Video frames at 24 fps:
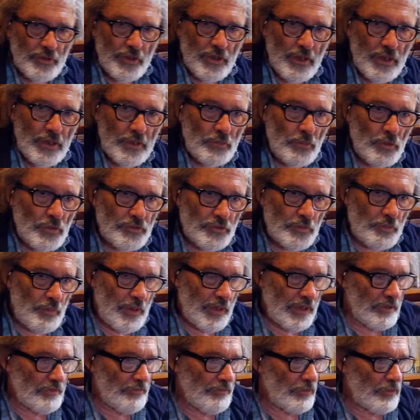that I want to
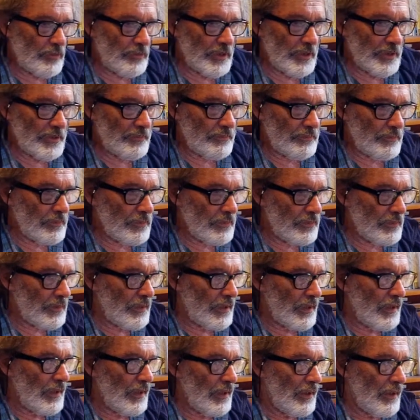pay for it.
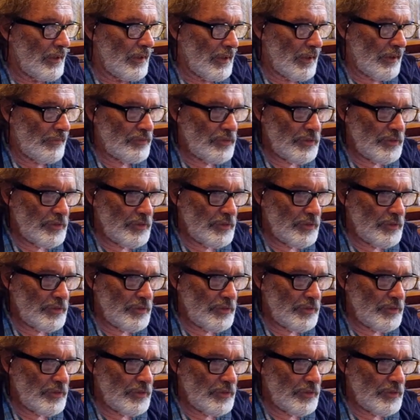I've